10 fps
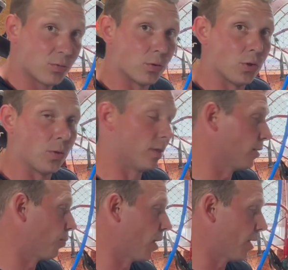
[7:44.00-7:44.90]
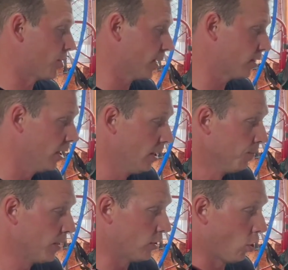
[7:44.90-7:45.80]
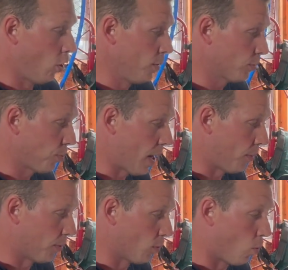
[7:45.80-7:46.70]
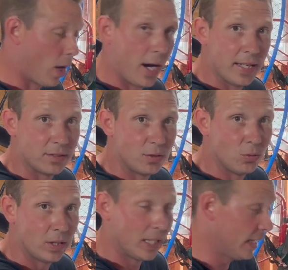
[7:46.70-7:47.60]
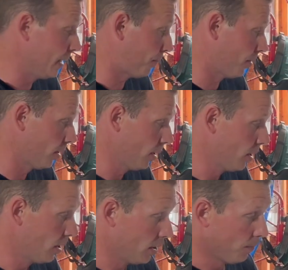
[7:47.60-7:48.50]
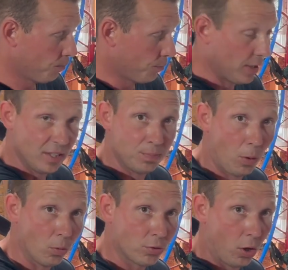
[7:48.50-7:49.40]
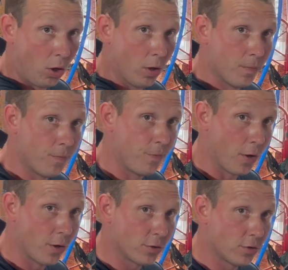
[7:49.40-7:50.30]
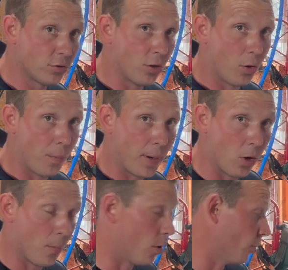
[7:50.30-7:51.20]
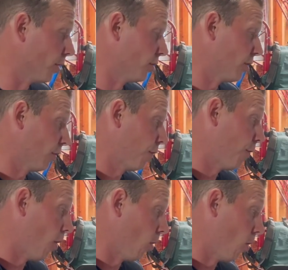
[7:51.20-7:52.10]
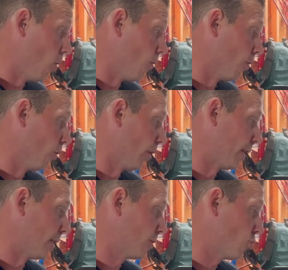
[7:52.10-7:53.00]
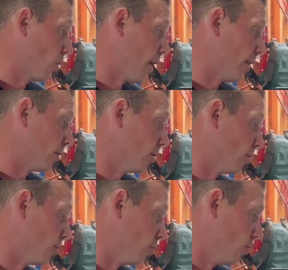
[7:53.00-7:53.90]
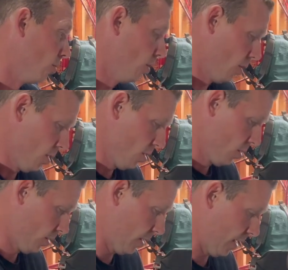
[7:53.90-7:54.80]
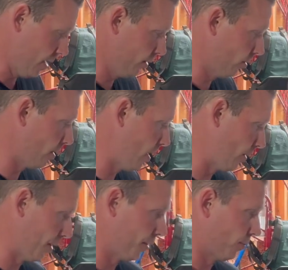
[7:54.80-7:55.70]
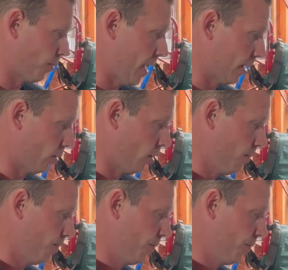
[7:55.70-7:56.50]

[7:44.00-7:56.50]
we're doing this project, it's almost probably wise to keep these bolts on first so the paramotor doesn't just fall over like it's trying to do. Okay, so now we got this bracket on.